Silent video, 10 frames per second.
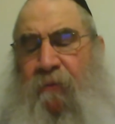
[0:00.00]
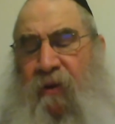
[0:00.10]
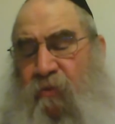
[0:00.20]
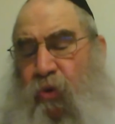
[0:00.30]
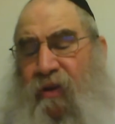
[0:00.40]

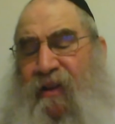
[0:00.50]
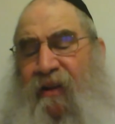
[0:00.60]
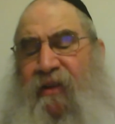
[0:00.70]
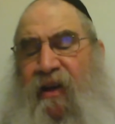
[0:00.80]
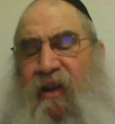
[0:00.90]
Now it's brought
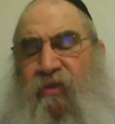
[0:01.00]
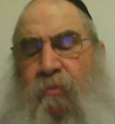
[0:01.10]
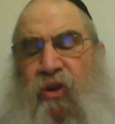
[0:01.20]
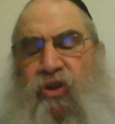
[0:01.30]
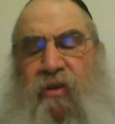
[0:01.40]
down that if
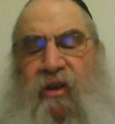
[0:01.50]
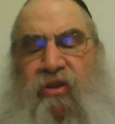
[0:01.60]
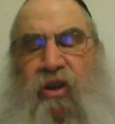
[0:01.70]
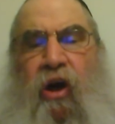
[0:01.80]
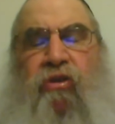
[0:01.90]
Marshal
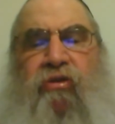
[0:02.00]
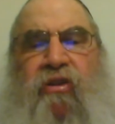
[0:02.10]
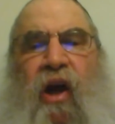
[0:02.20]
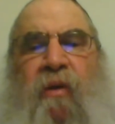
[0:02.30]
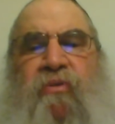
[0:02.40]
there's 100
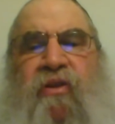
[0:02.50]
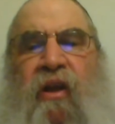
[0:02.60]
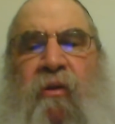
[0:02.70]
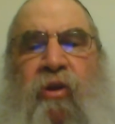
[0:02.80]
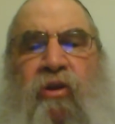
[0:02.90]
times,
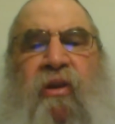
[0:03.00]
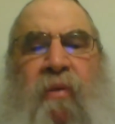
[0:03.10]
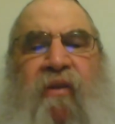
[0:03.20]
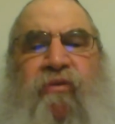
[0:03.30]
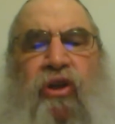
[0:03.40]
knows he
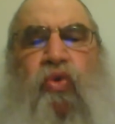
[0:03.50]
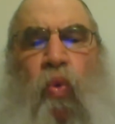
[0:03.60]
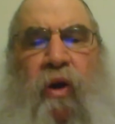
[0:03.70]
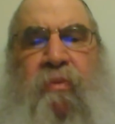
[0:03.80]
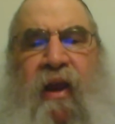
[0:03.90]
may have touched
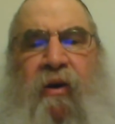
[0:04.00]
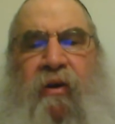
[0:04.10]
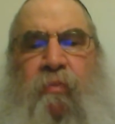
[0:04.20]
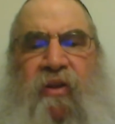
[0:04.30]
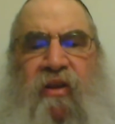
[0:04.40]
one
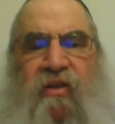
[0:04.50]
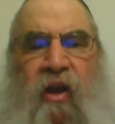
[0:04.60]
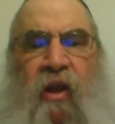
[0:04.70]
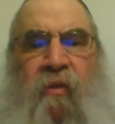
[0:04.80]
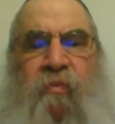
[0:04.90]
Yerek, but there's
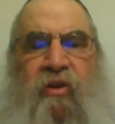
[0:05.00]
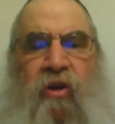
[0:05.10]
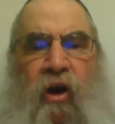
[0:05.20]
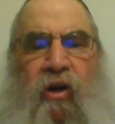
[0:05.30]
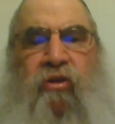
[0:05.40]

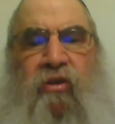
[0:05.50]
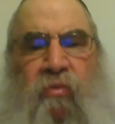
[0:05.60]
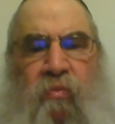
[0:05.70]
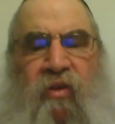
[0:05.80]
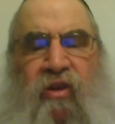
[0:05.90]

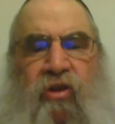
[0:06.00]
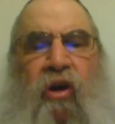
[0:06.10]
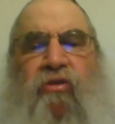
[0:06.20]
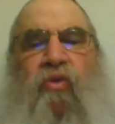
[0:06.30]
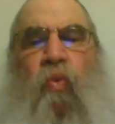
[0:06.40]

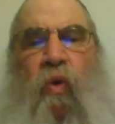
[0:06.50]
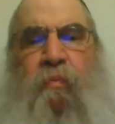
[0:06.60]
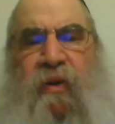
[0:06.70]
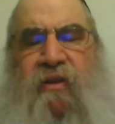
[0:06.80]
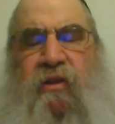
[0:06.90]
101
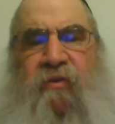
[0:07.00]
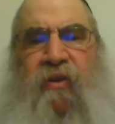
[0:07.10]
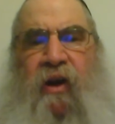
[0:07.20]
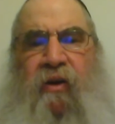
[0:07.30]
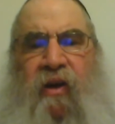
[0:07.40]
pieces of
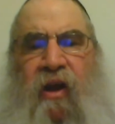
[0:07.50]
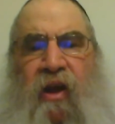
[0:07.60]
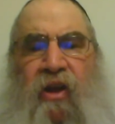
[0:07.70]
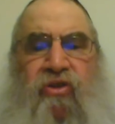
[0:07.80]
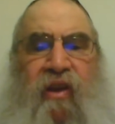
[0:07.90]
Yerek.
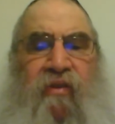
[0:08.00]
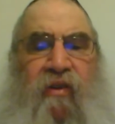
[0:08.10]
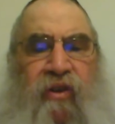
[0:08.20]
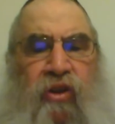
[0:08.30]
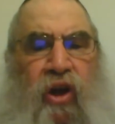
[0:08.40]
So even
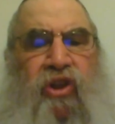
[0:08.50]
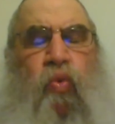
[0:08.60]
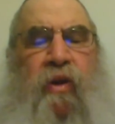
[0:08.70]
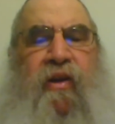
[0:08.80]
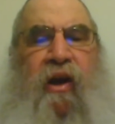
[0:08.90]
if you touch
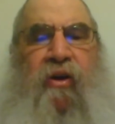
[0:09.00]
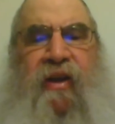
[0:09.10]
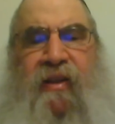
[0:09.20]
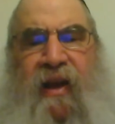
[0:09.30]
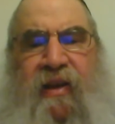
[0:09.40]
one Yerek,
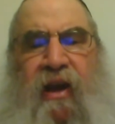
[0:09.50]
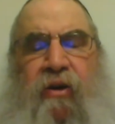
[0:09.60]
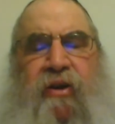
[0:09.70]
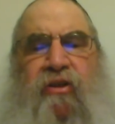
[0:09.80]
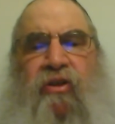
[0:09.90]
and that
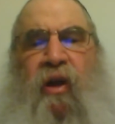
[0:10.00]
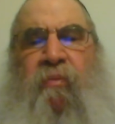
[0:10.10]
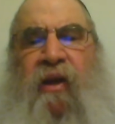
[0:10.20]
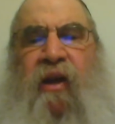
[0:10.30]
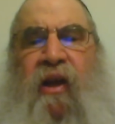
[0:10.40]
Yerek is
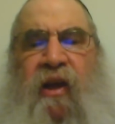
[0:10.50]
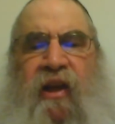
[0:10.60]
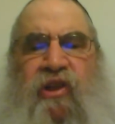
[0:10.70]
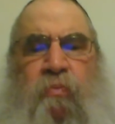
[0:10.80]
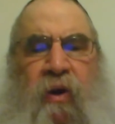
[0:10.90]
Tami,
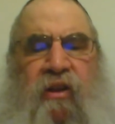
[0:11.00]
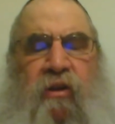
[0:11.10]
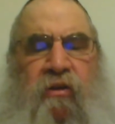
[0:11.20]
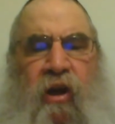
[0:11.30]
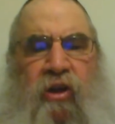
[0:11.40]
it's
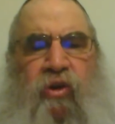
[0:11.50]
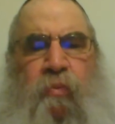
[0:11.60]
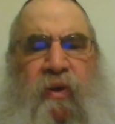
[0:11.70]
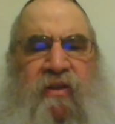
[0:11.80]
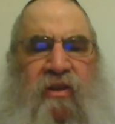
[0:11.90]
bottled in the 100
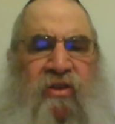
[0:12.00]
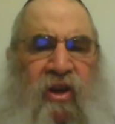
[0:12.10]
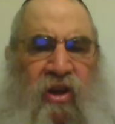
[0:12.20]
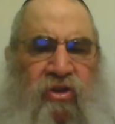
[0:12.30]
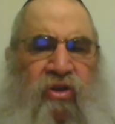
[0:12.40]
pieces,
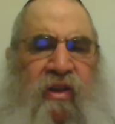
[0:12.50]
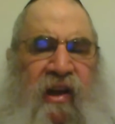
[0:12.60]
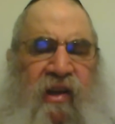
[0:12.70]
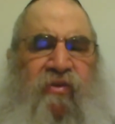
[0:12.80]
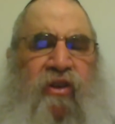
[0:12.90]
so
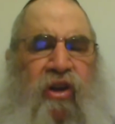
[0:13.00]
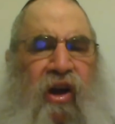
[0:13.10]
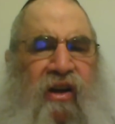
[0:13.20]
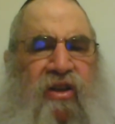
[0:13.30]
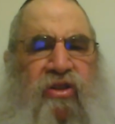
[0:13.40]
then even the
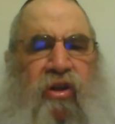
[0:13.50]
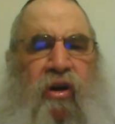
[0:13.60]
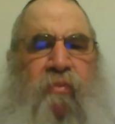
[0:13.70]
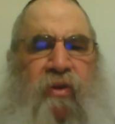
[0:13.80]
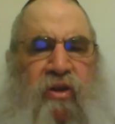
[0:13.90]
yarek is
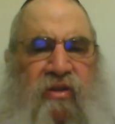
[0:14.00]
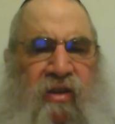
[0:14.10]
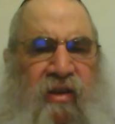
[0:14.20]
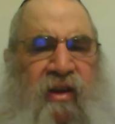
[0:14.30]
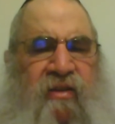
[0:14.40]
tarred, because the
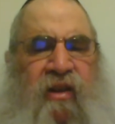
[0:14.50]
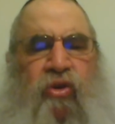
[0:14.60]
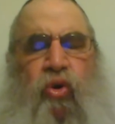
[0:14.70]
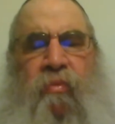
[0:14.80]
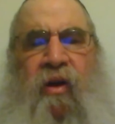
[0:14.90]
din is the
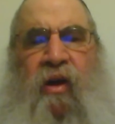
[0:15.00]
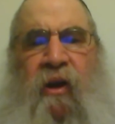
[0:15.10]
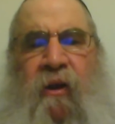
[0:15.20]
truma